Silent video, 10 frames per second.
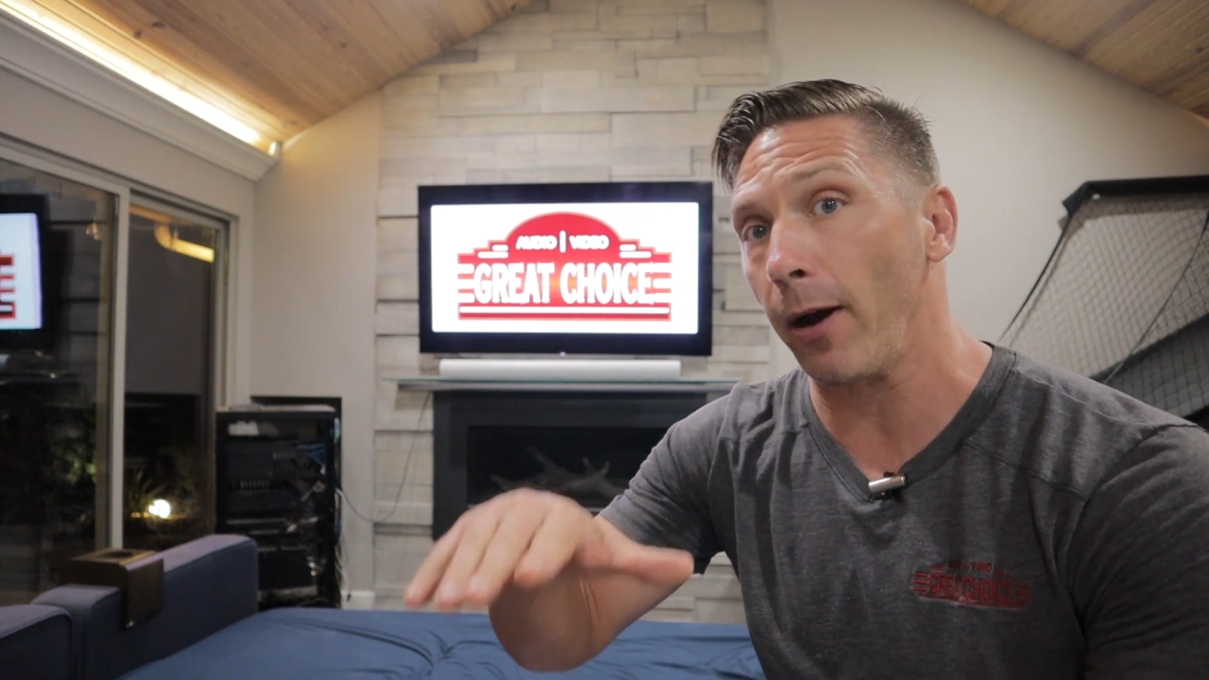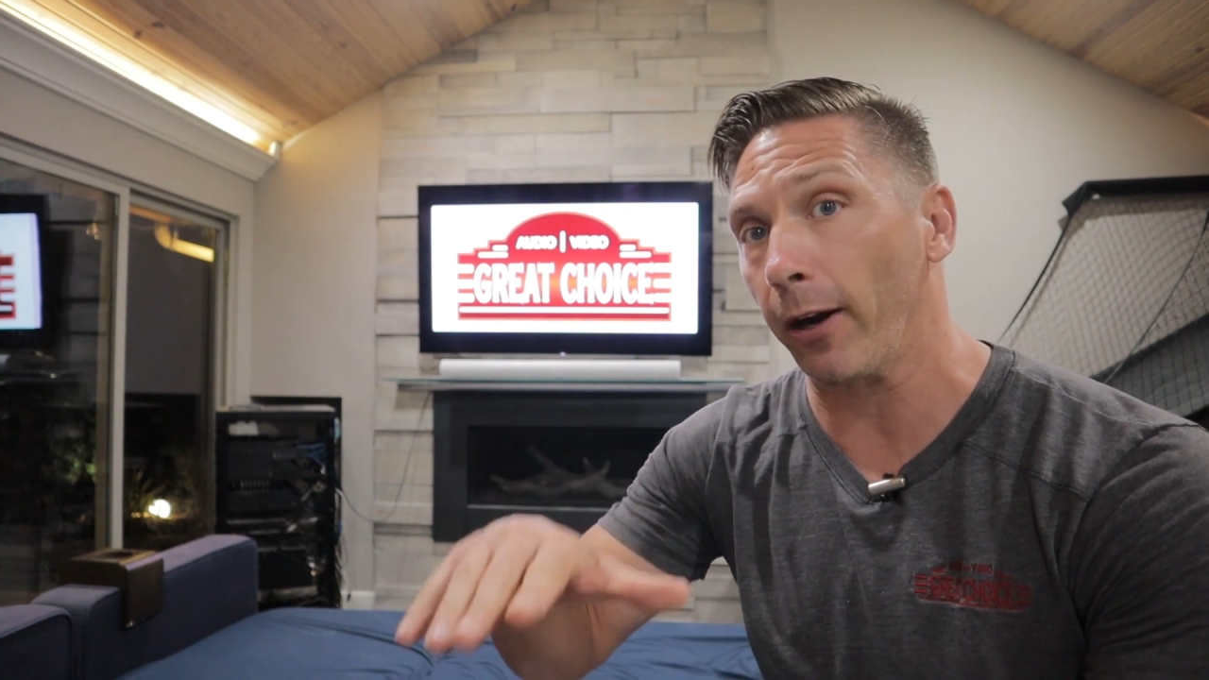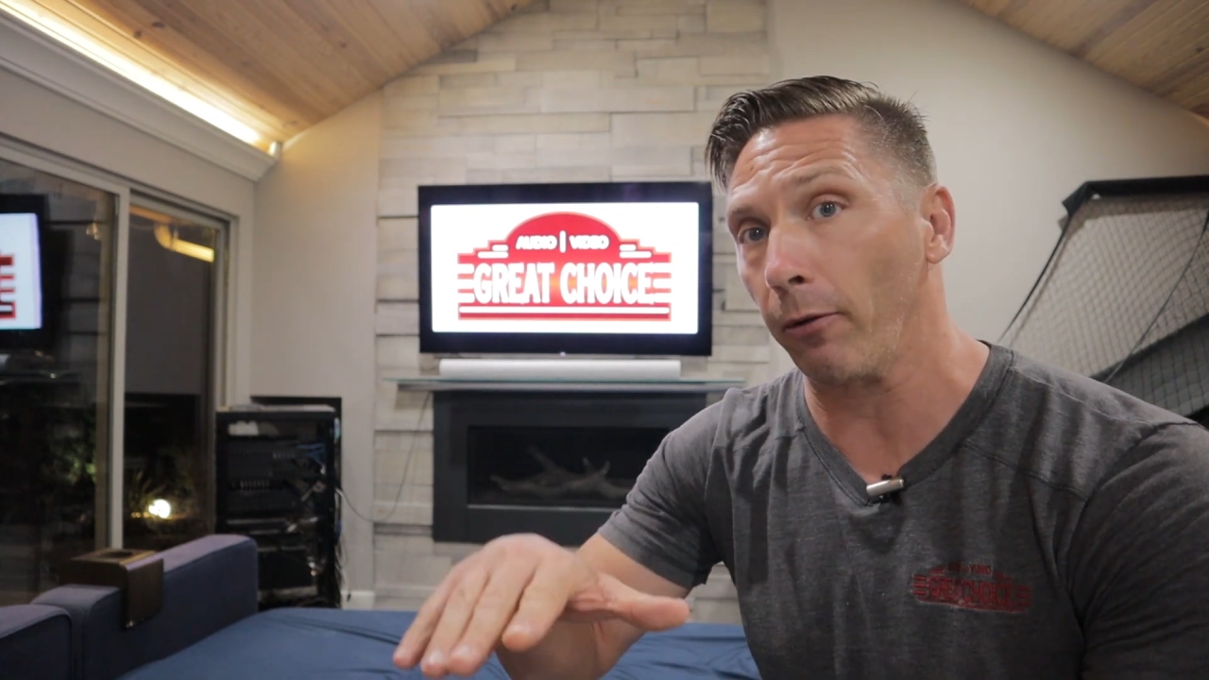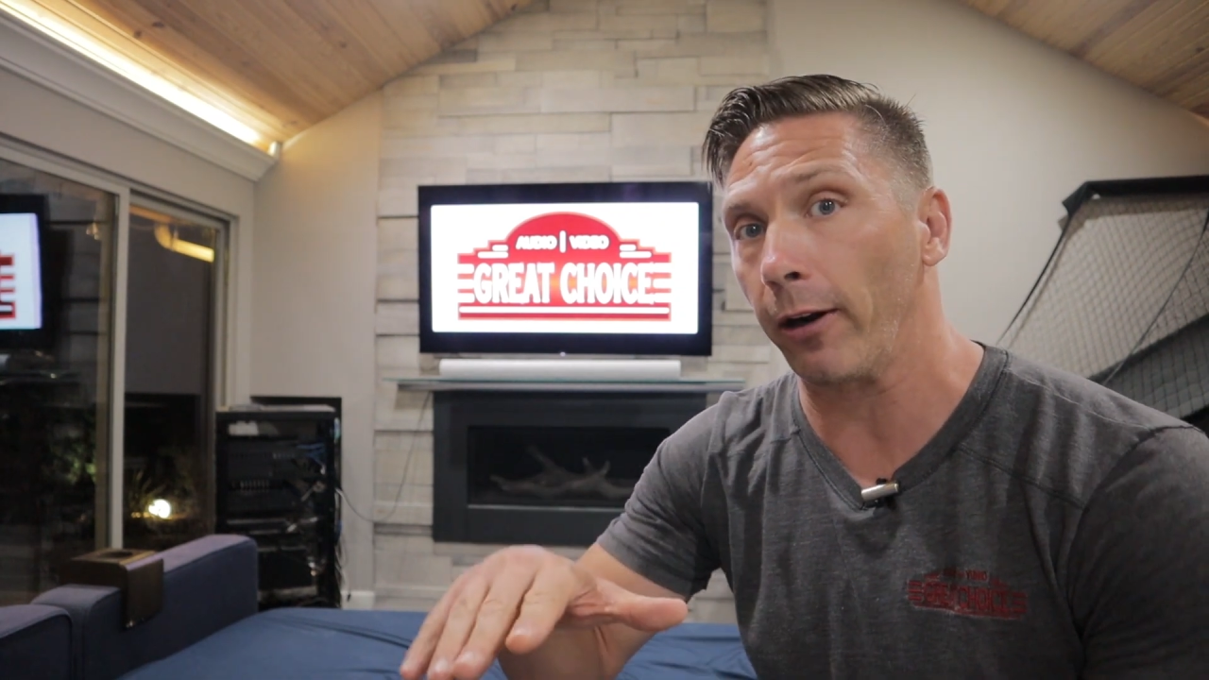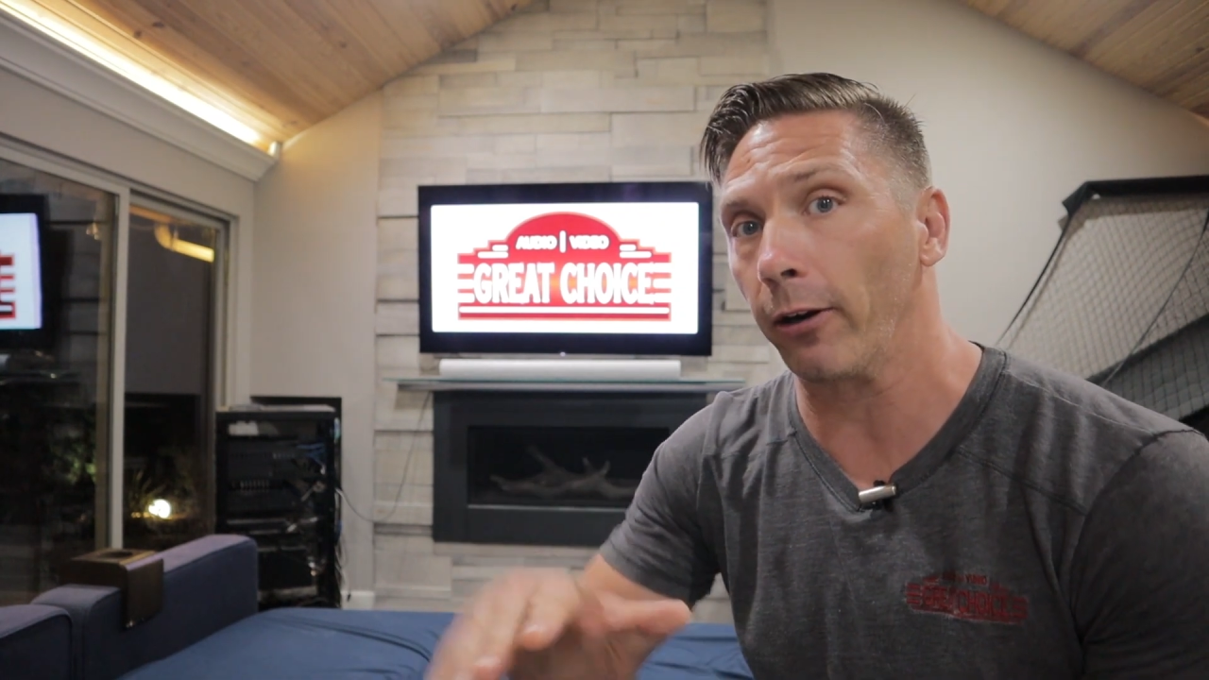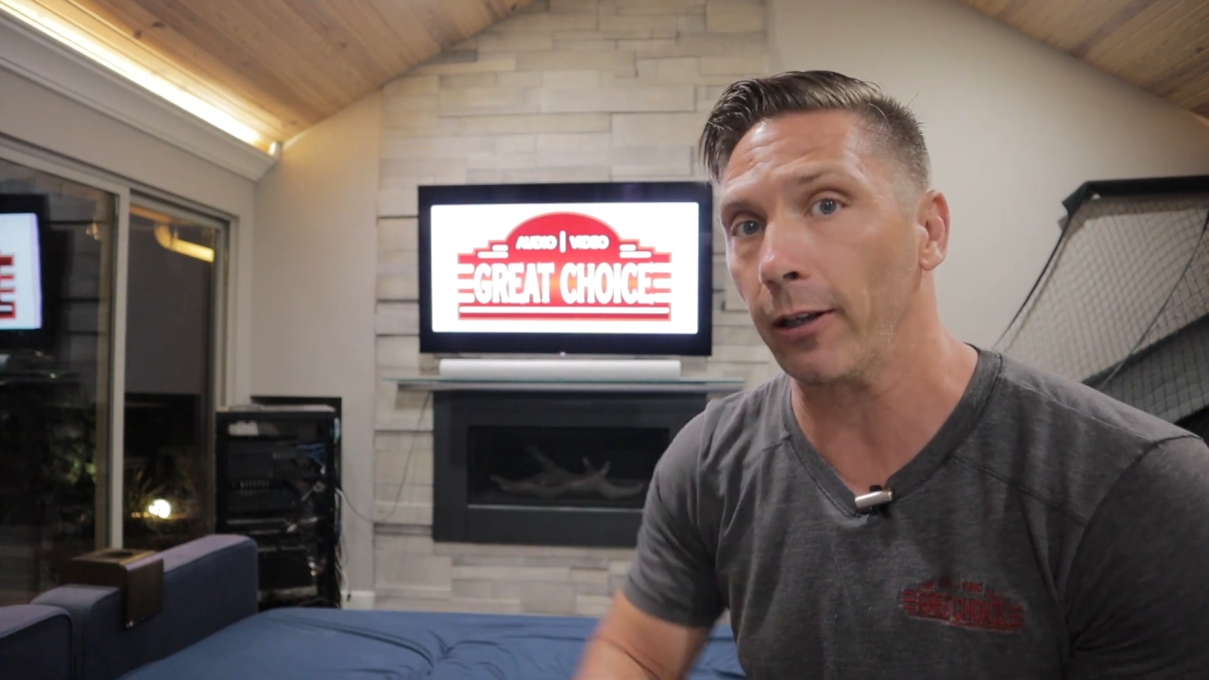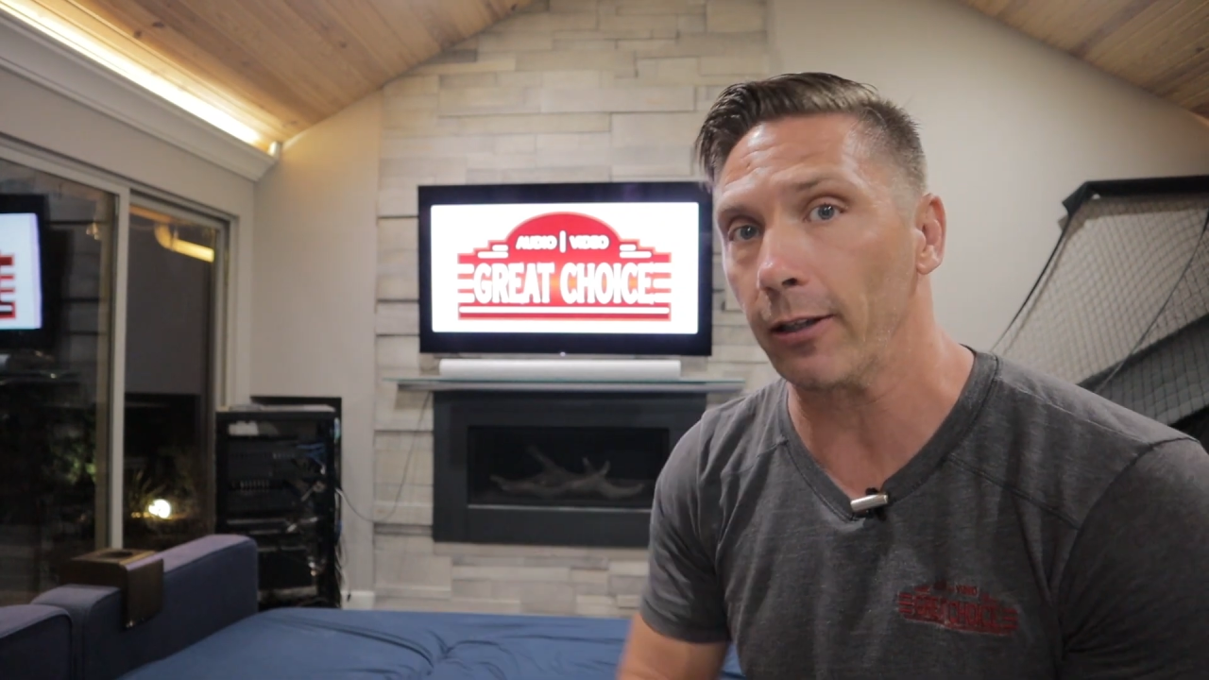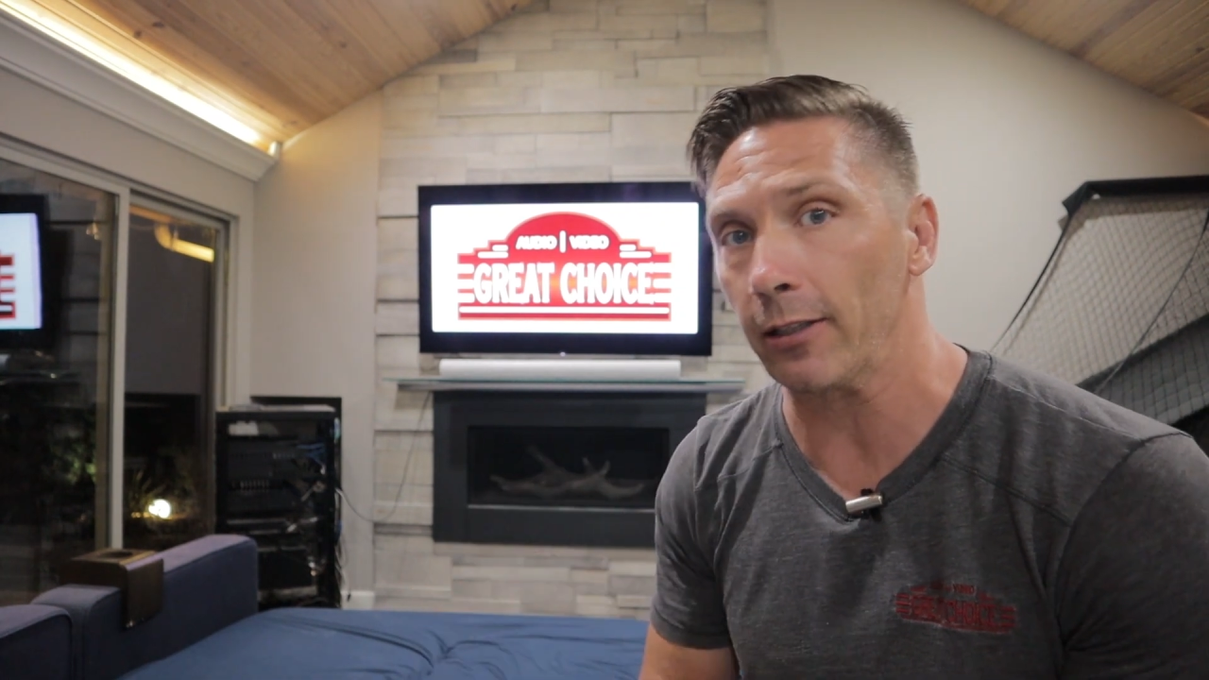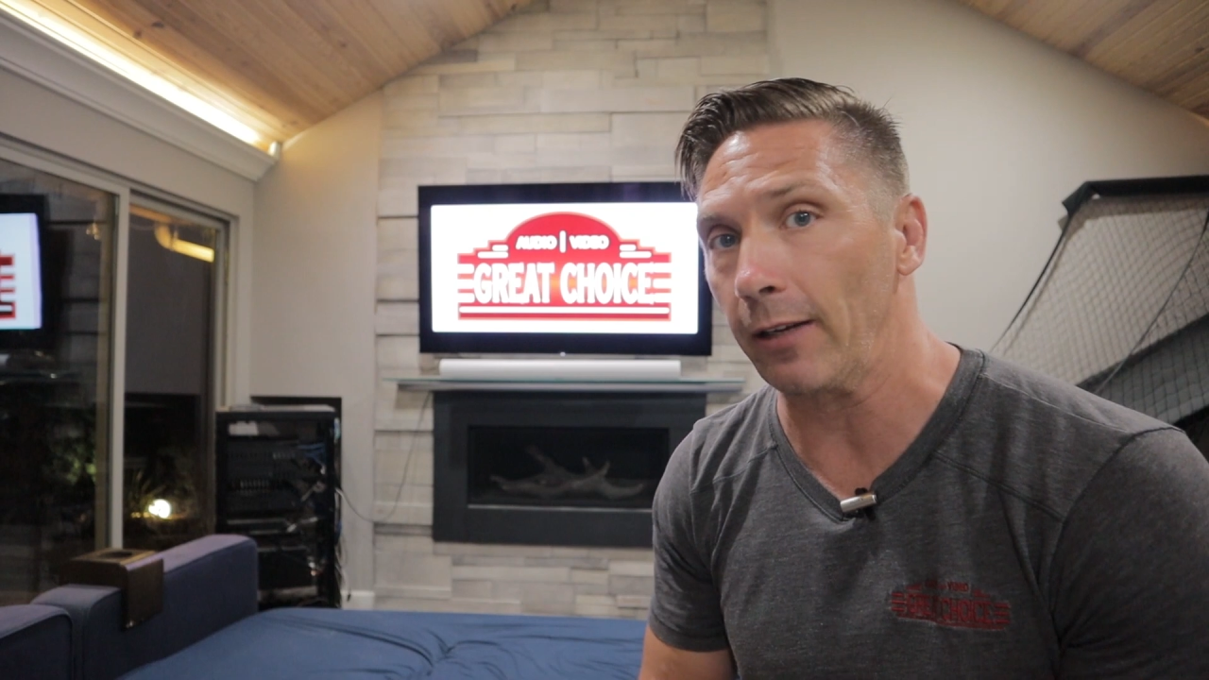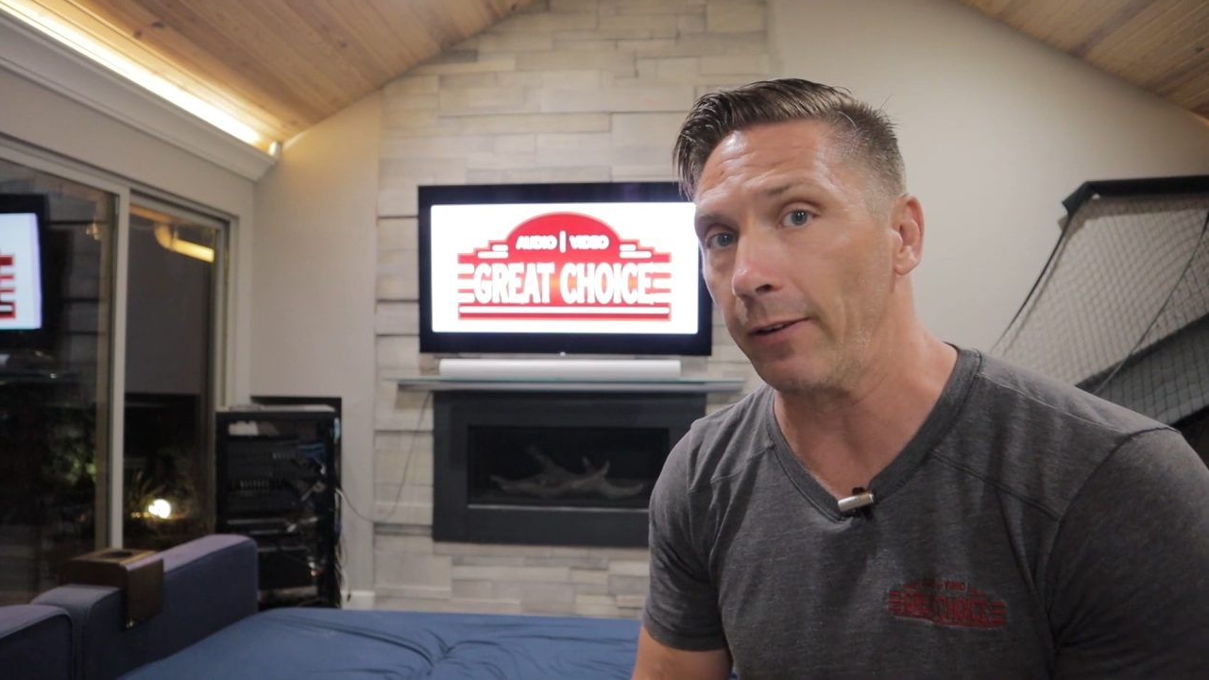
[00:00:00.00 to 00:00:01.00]
mounting right
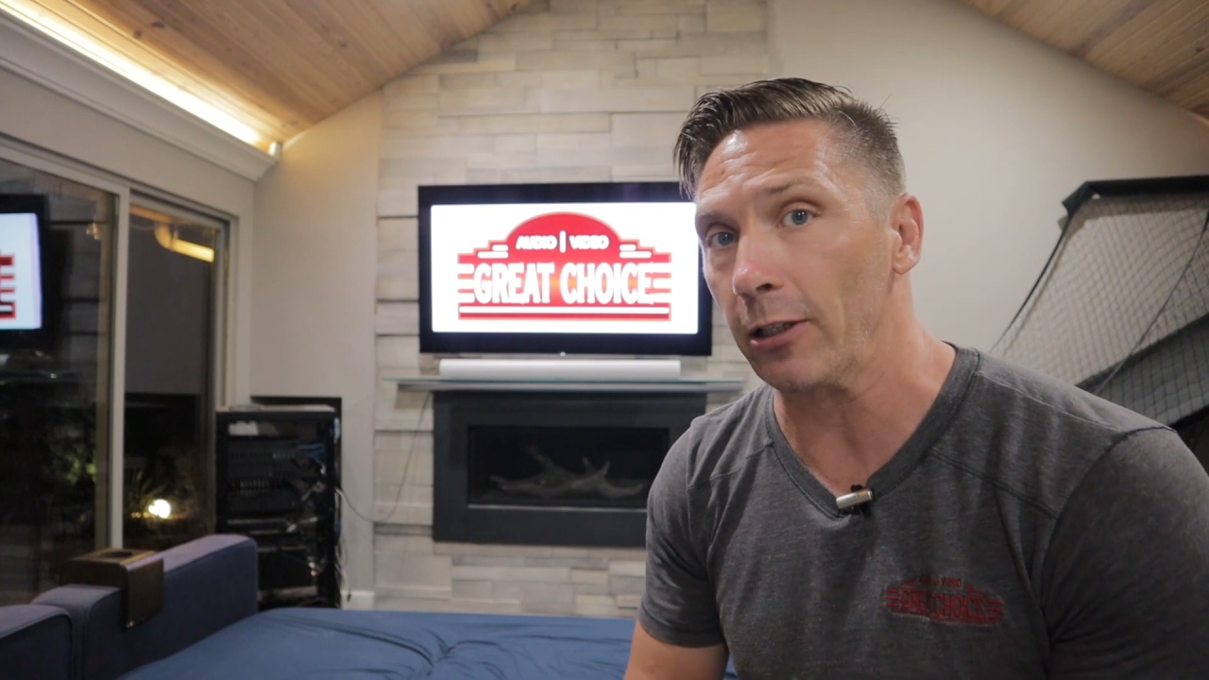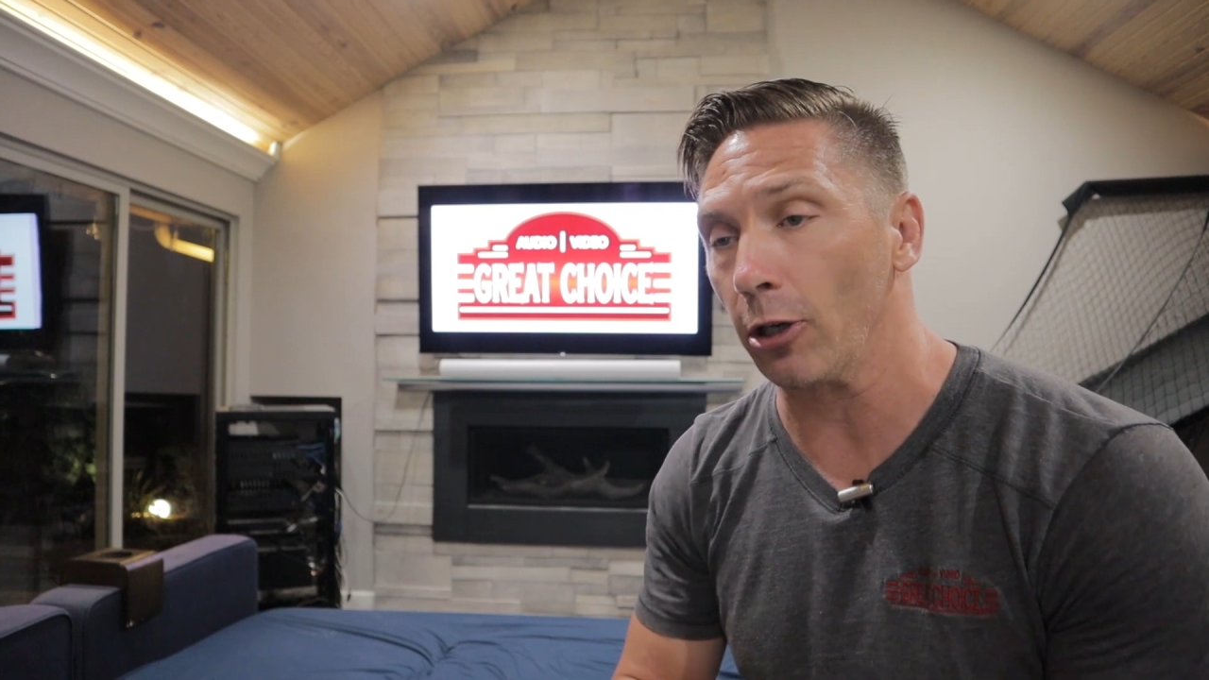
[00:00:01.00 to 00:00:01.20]
underneath the TV.